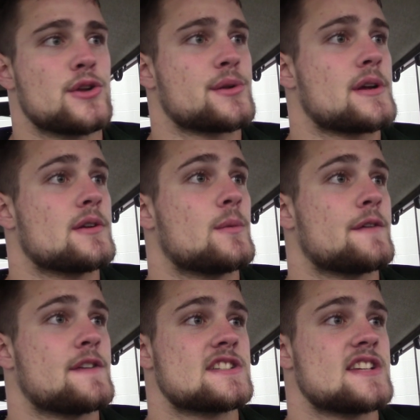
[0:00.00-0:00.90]
or 3,
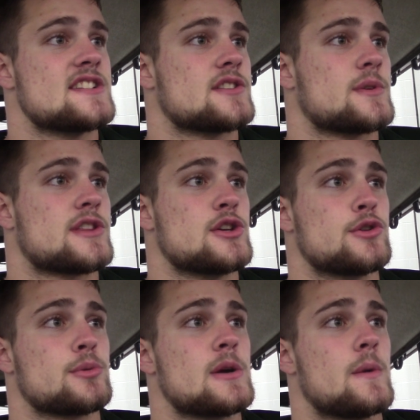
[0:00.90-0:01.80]
finish season with 2
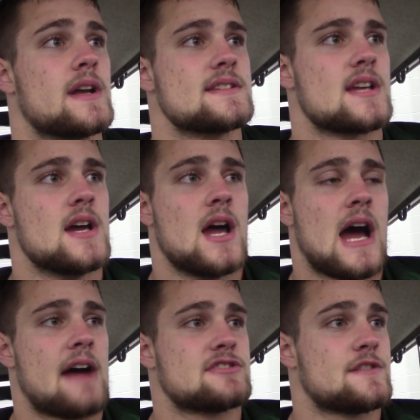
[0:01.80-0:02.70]
or 3 wins.
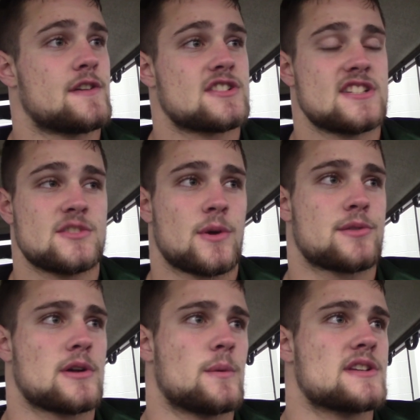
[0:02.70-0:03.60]
Obviously, finish season
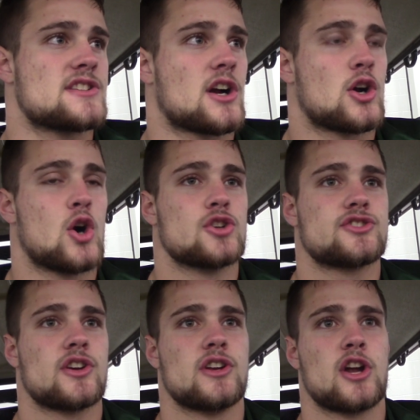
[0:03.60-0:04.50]
with 3 wins is our goal.
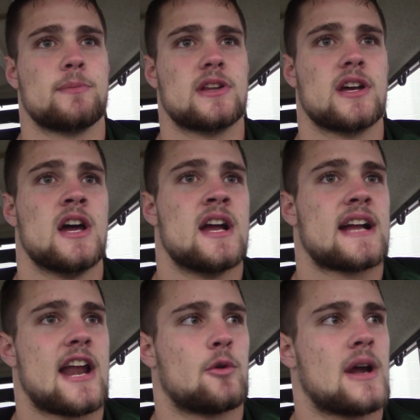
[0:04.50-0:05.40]
So, you know, to be able to
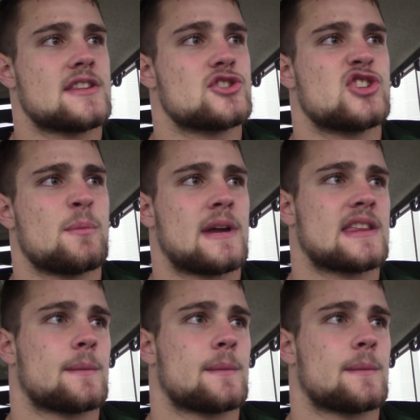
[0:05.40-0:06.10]
kind of right the ship and get